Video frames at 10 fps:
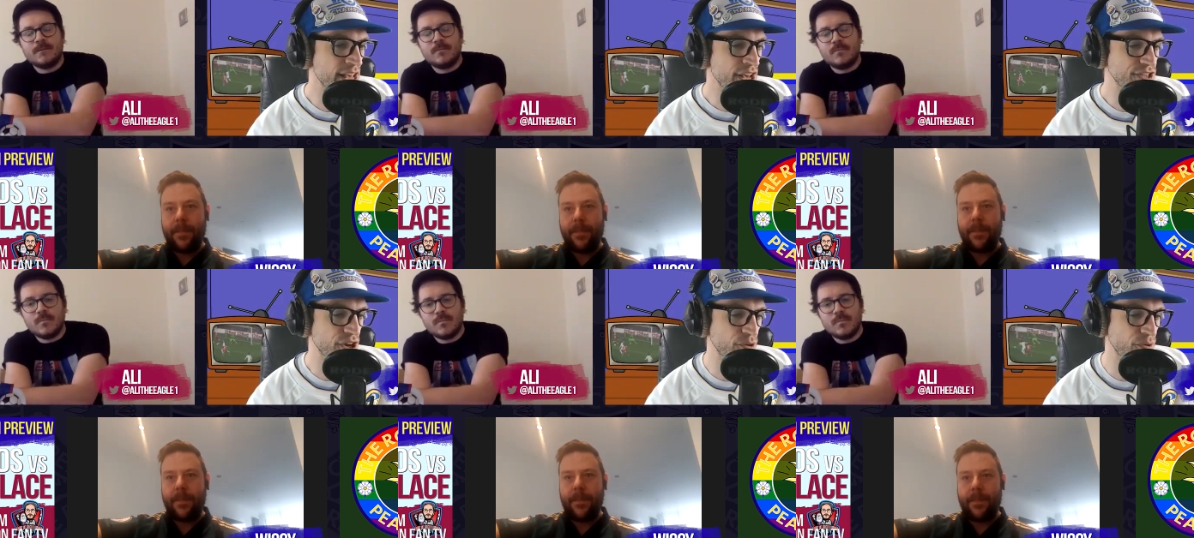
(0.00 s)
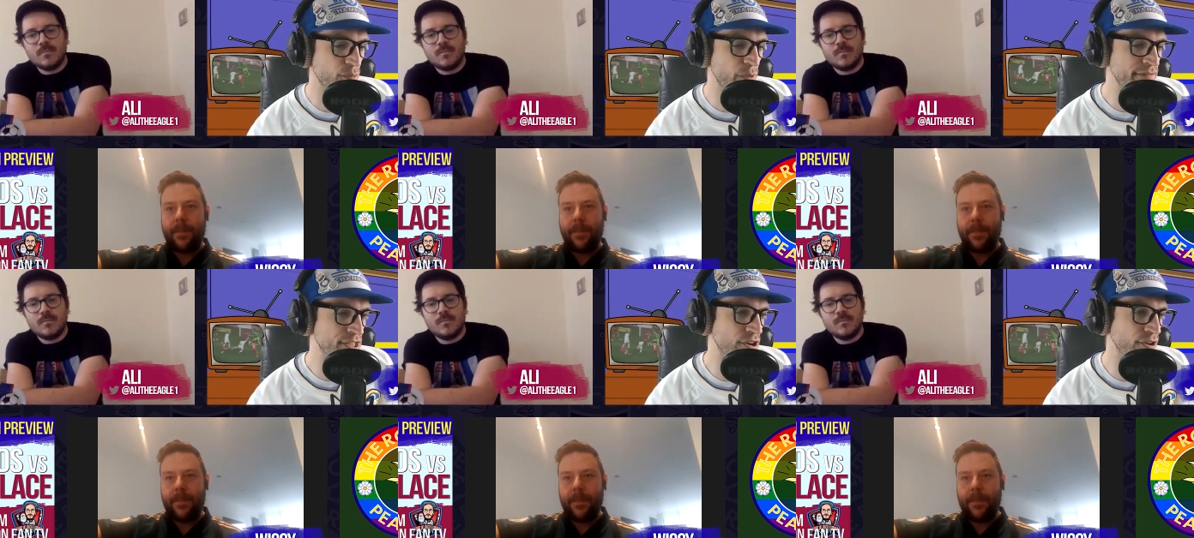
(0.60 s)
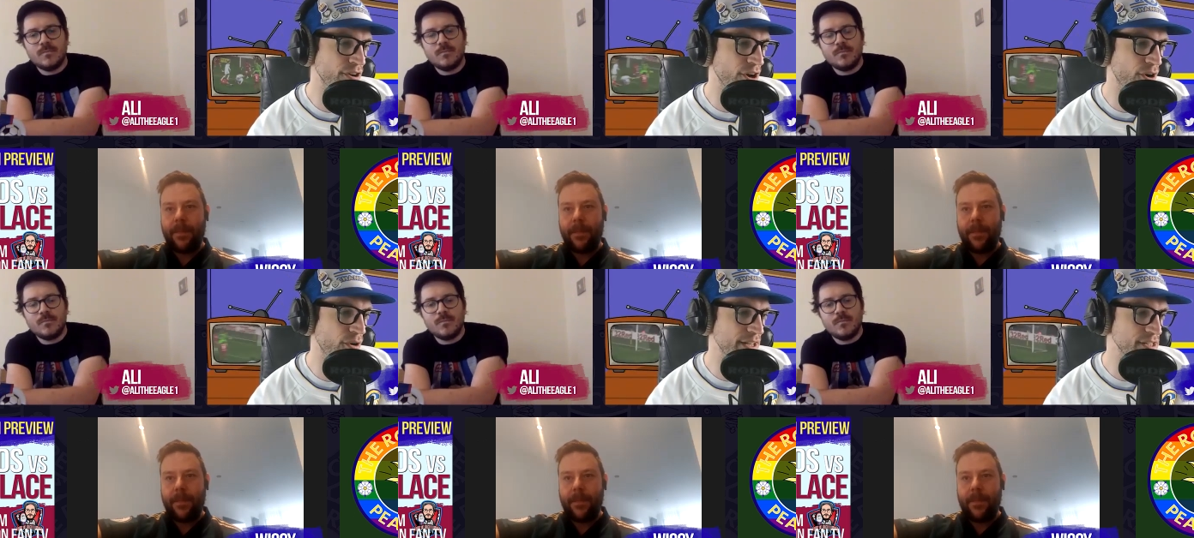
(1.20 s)
Speaker 1: So we've scored a
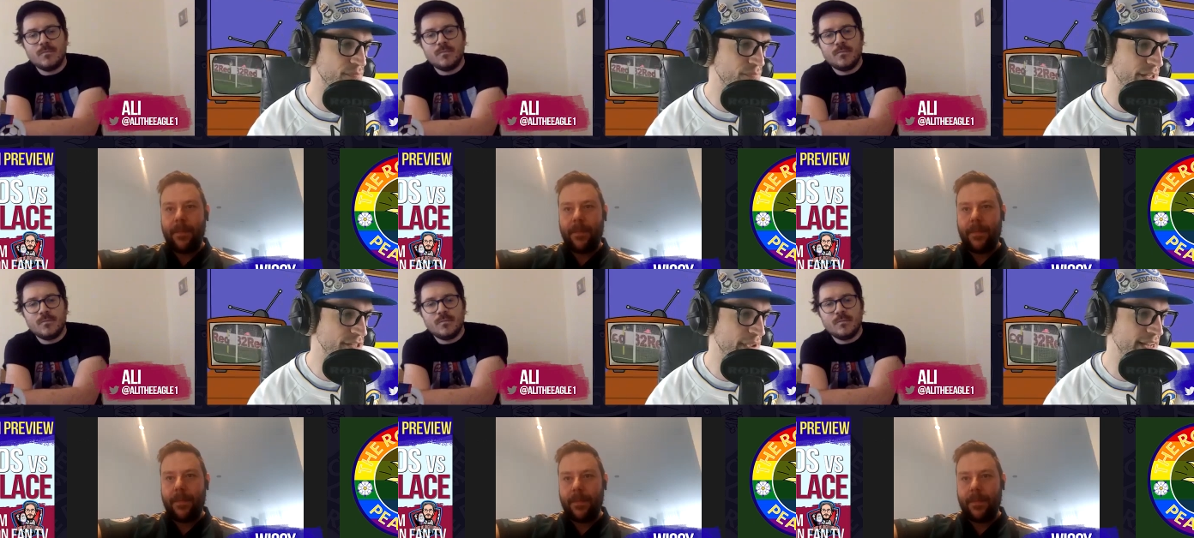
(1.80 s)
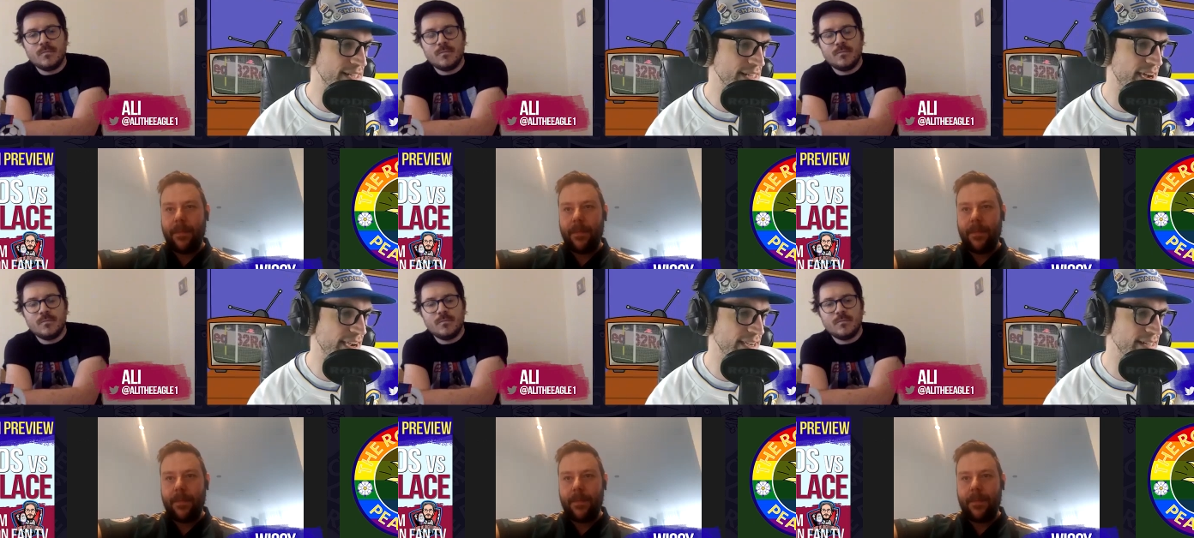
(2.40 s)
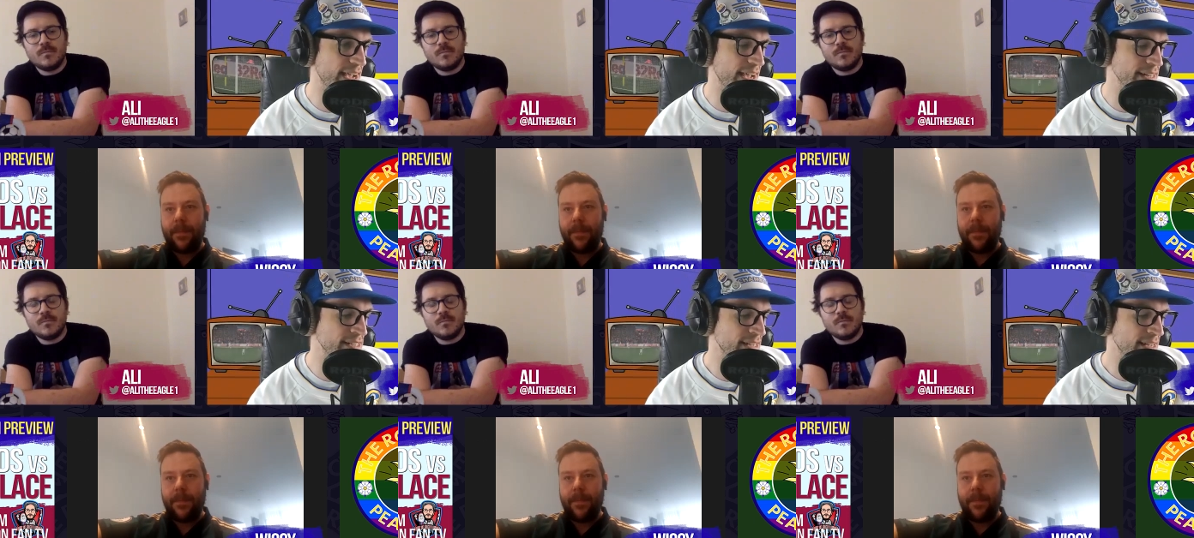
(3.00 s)
goal. It's it's been denied,
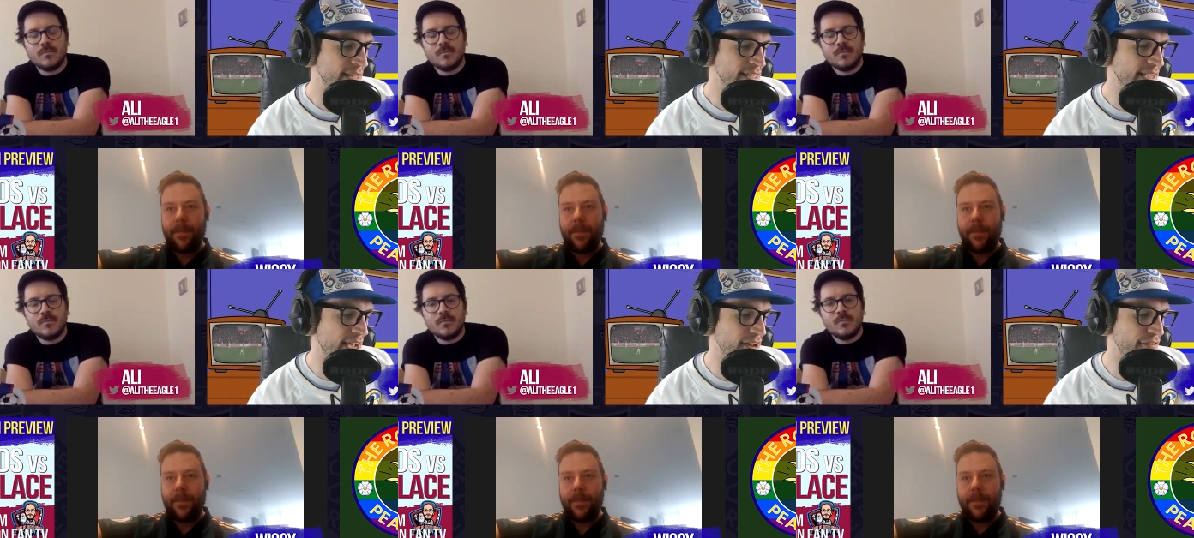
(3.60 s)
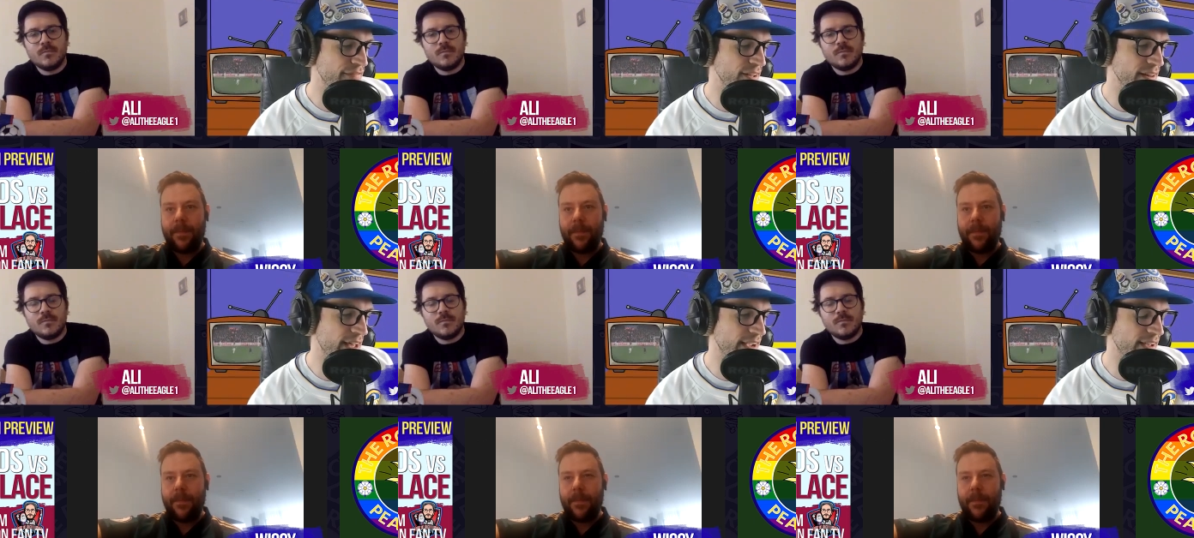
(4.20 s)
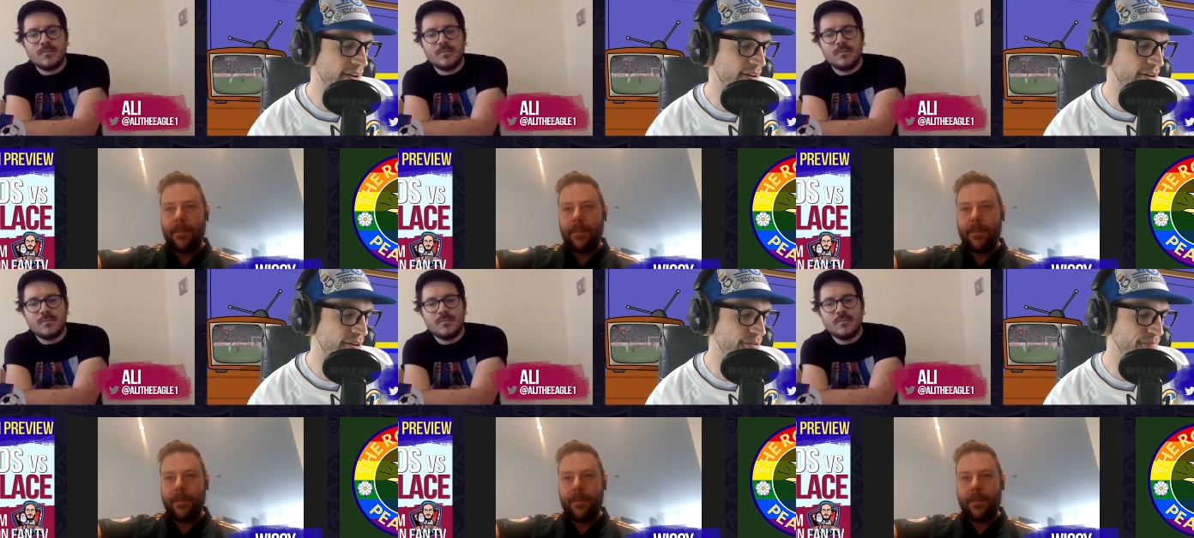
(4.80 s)
and you kind of feel like,
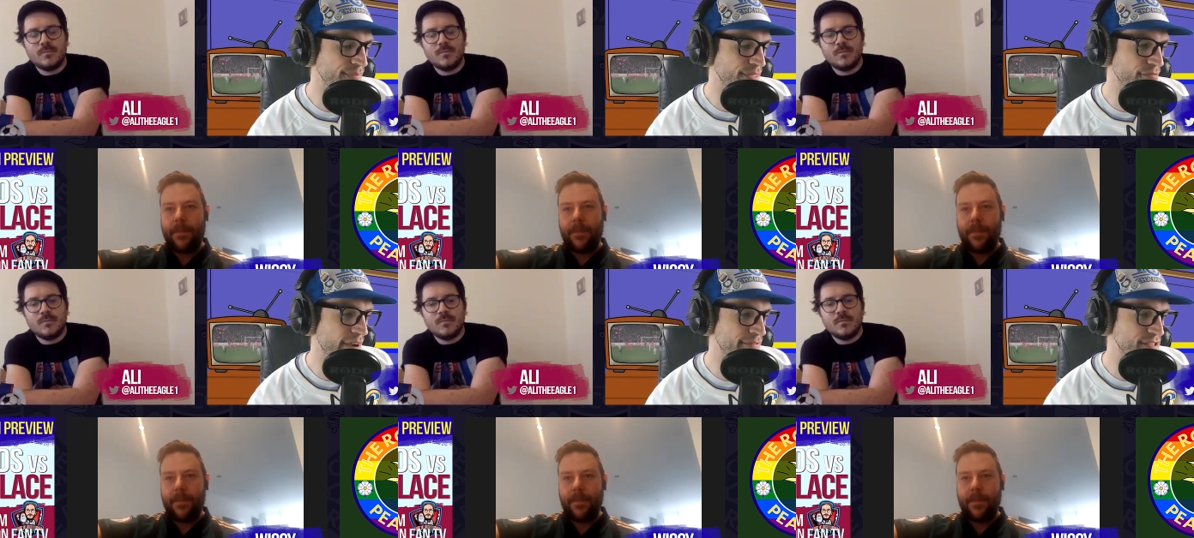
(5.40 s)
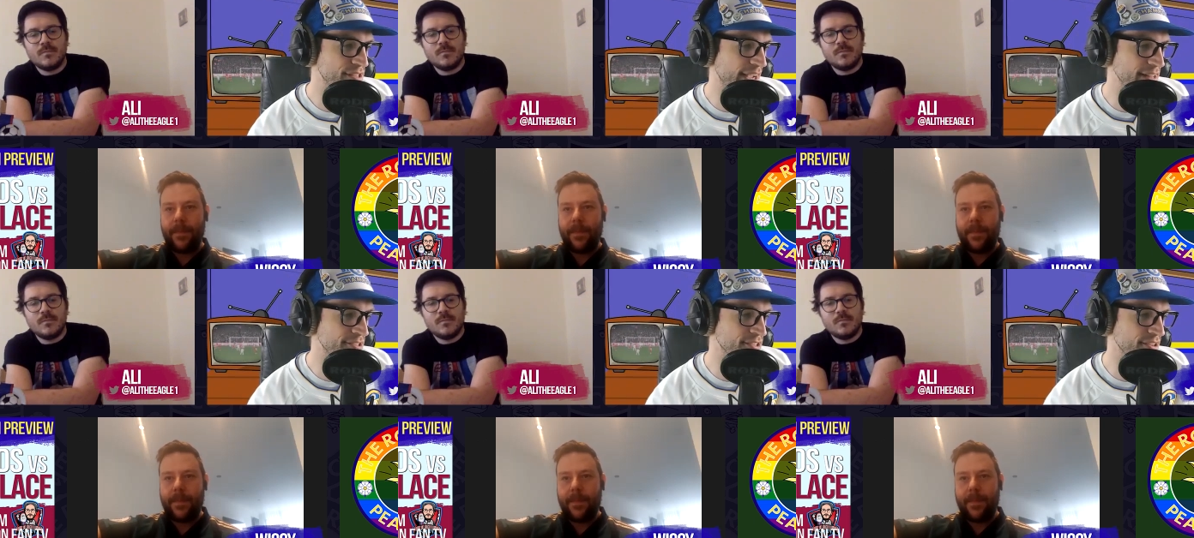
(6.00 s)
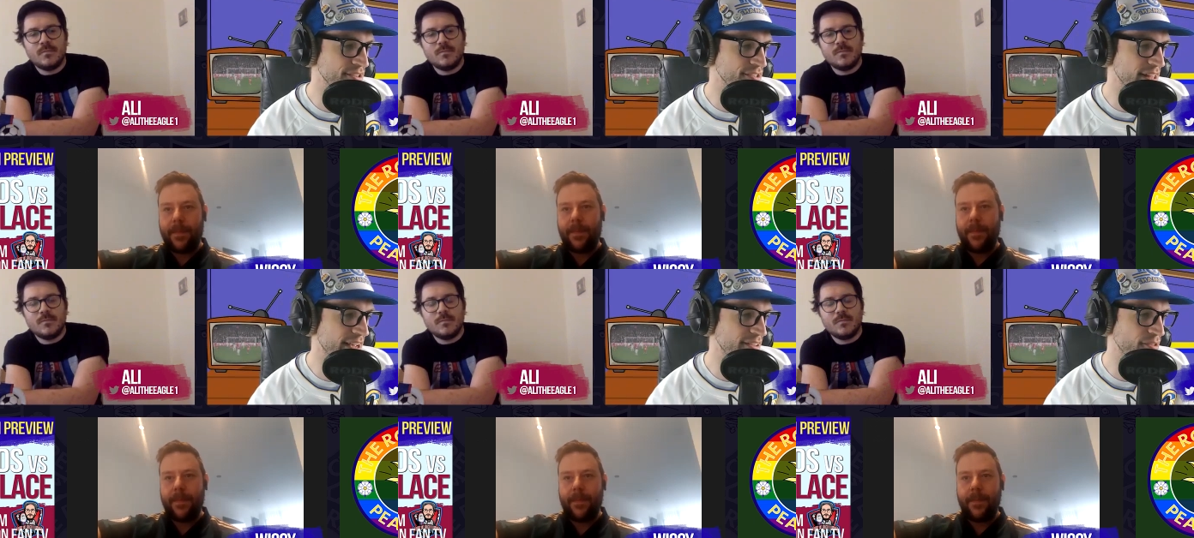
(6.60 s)
oh, the ref's against us,
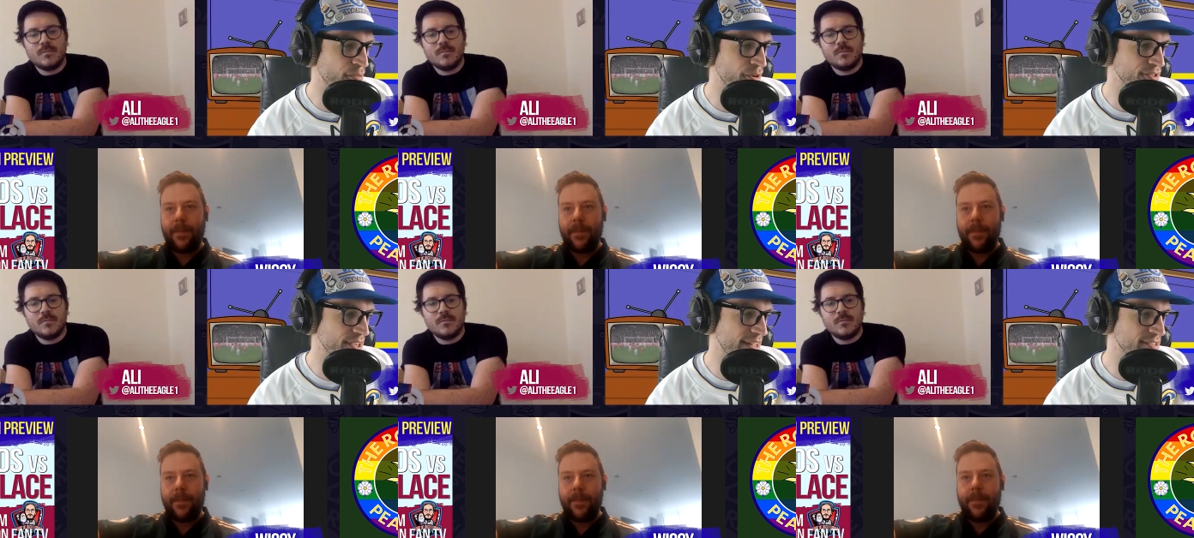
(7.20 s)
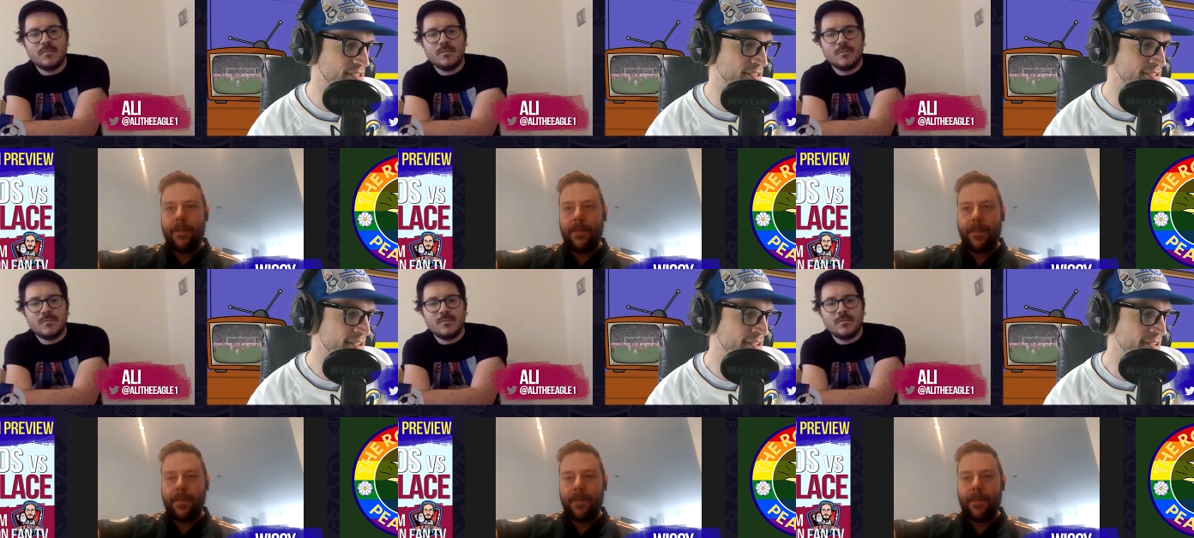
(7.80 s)
like the world's against us,